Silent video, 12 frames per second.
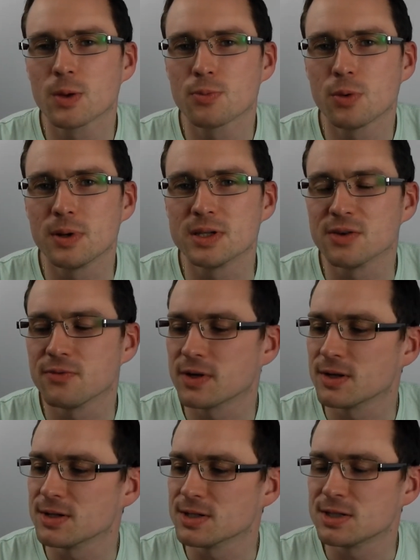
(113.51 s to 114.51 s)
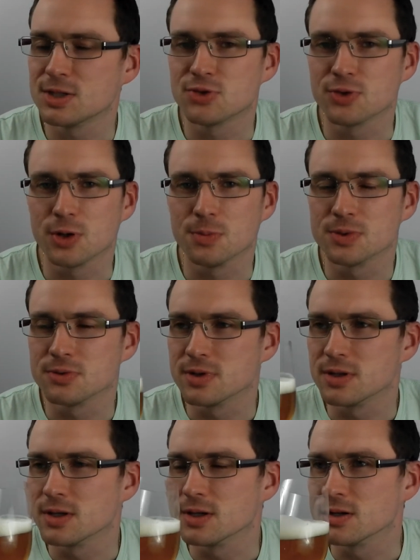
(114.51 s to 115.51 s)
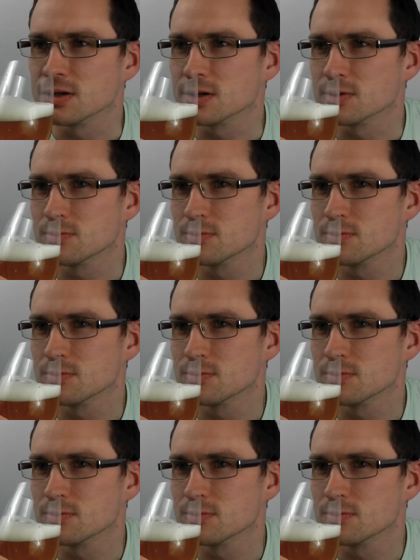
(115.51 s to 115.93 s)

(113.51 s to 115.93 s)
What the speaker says: probably something like citra hops are in that, I think.